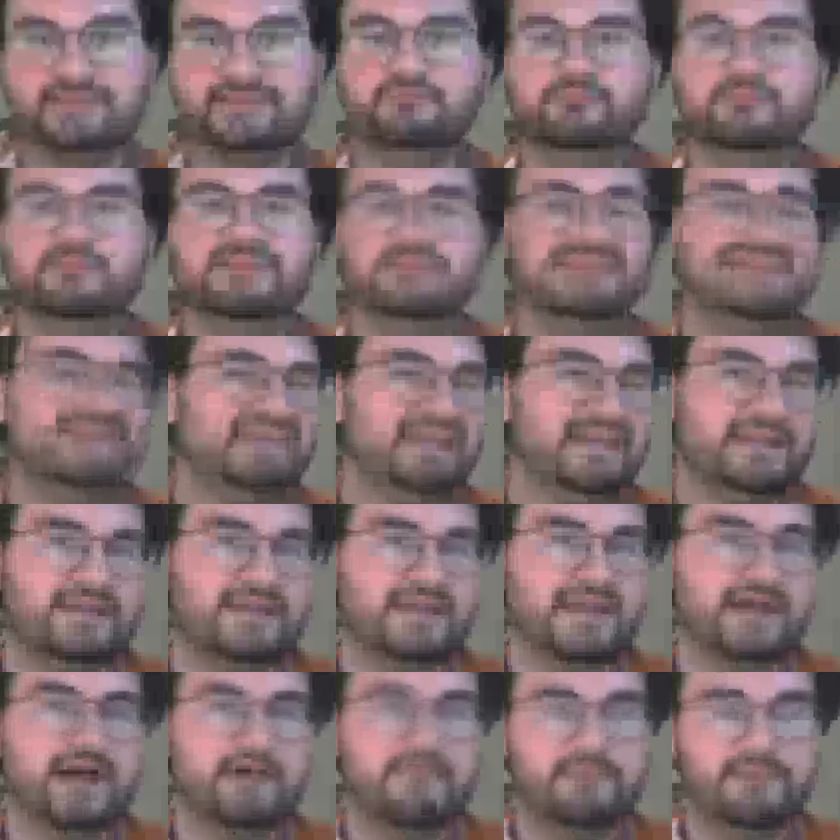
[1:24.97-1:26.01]
really
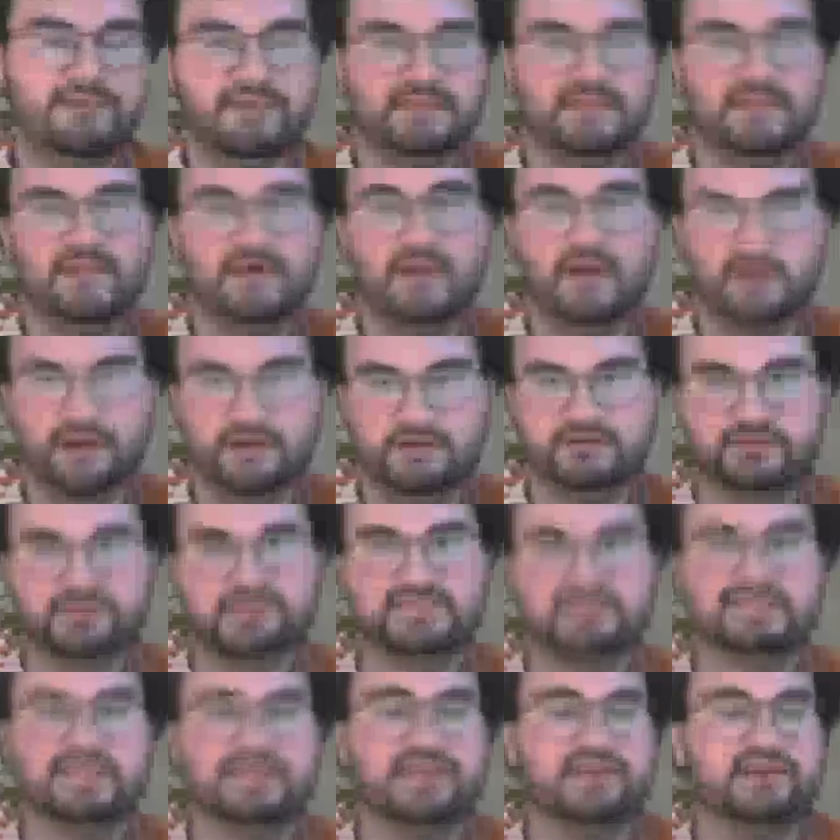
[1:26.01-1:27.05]
cannot be
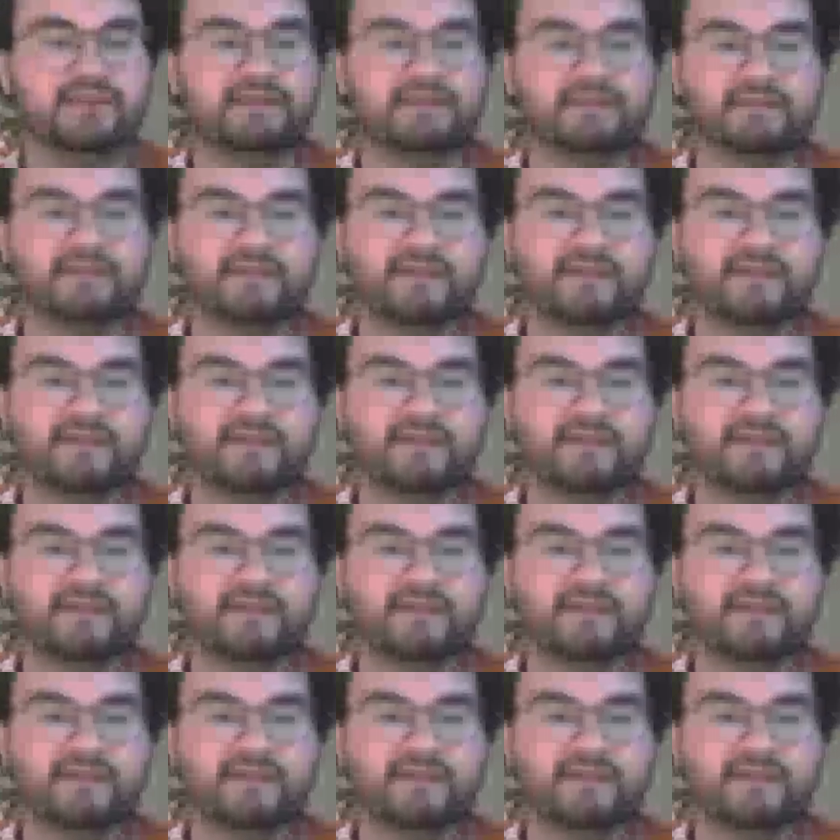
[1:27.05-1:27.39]
understated.